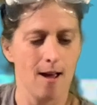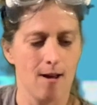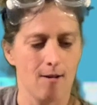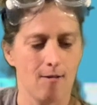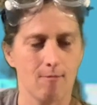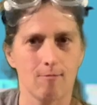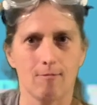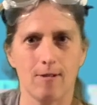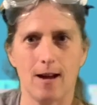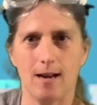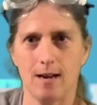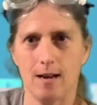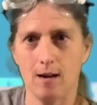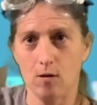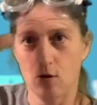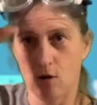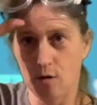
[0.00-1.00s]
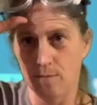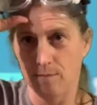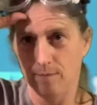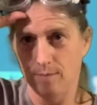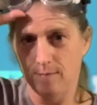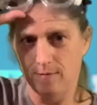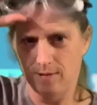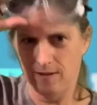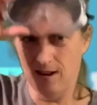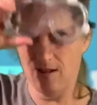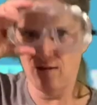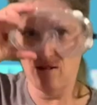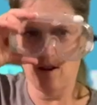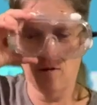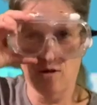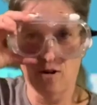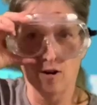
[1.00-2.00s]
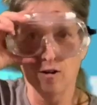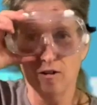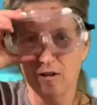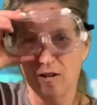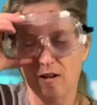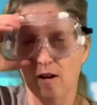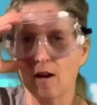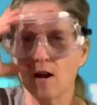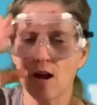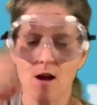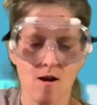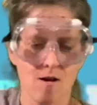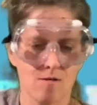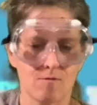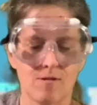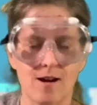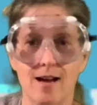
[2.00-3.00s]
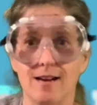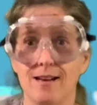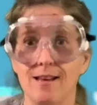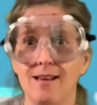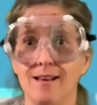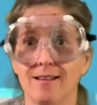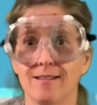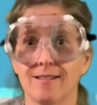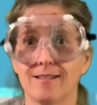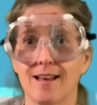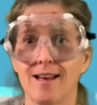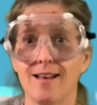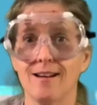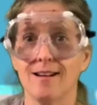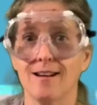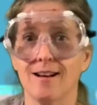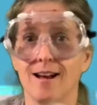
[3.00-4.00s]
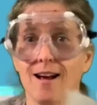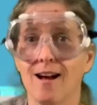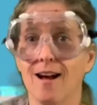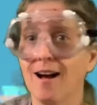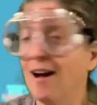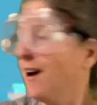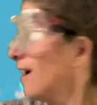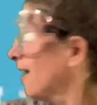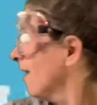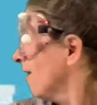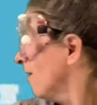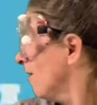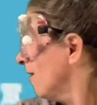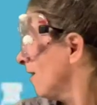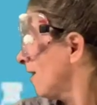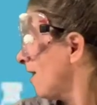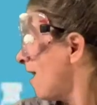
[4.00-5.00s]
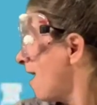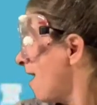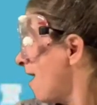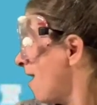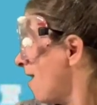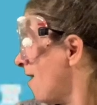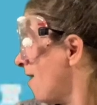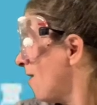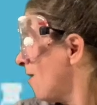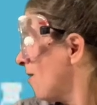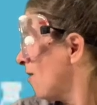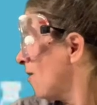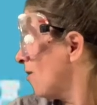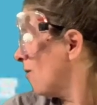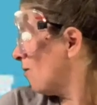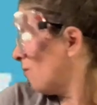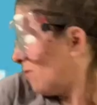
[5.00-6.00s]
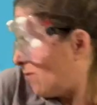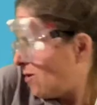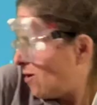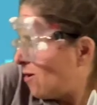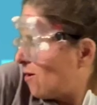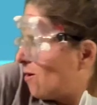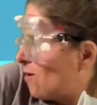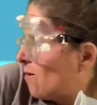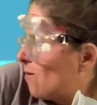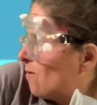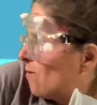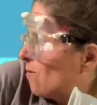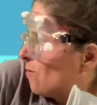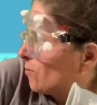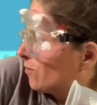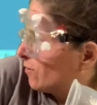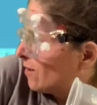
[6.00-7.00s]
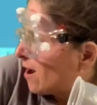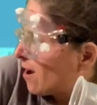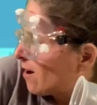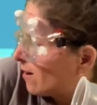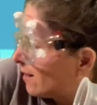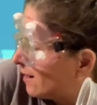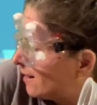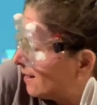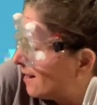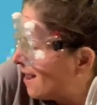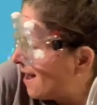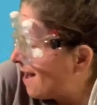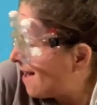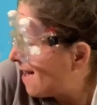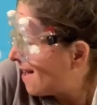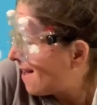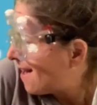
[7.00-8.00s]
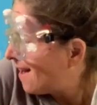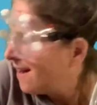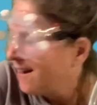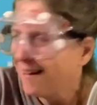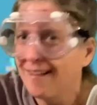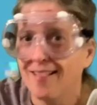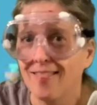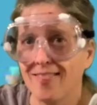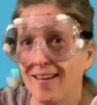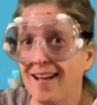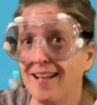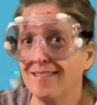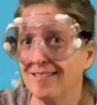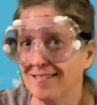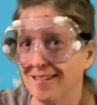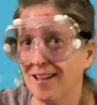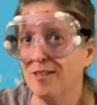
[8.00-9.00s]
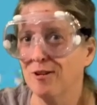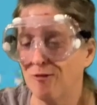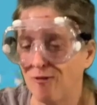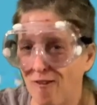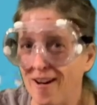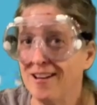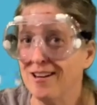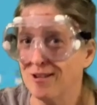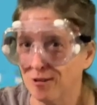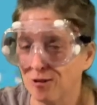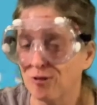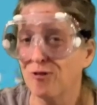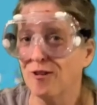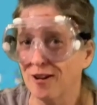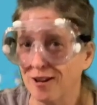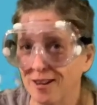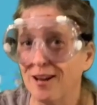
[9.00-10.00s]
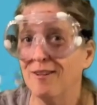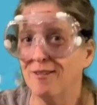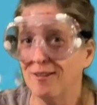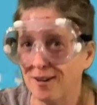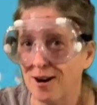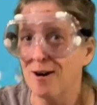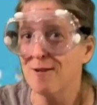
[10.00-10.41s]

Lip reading: ready, oh, safety first, ready, set, go! Oh, sorry. That's another fun use for a lever arm,